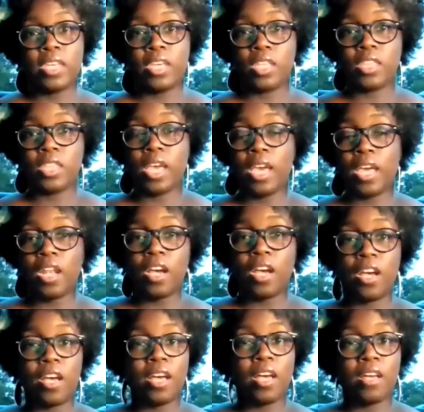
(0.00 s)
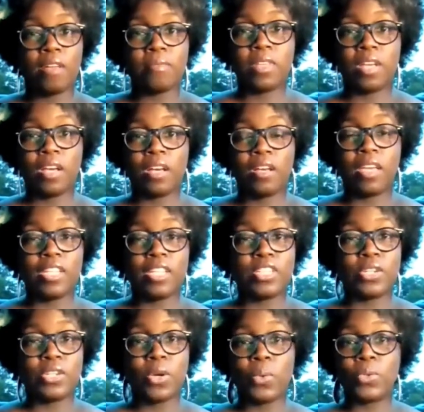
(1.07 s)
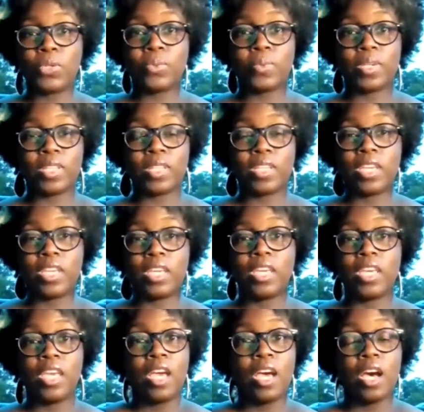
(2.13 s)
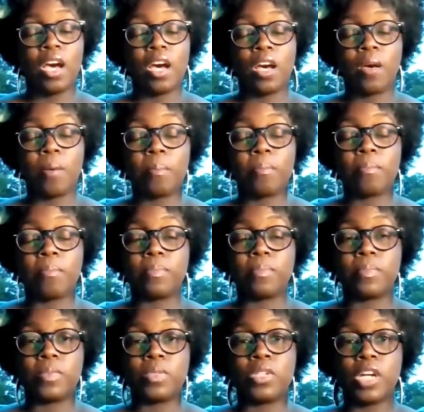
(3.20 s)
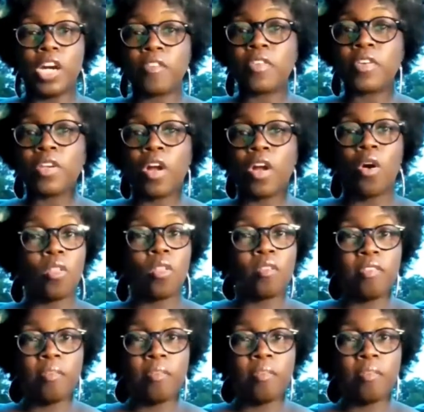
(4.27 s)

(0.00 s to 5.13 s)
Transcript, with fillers: think that uh, uh, AG Holder really um, covered all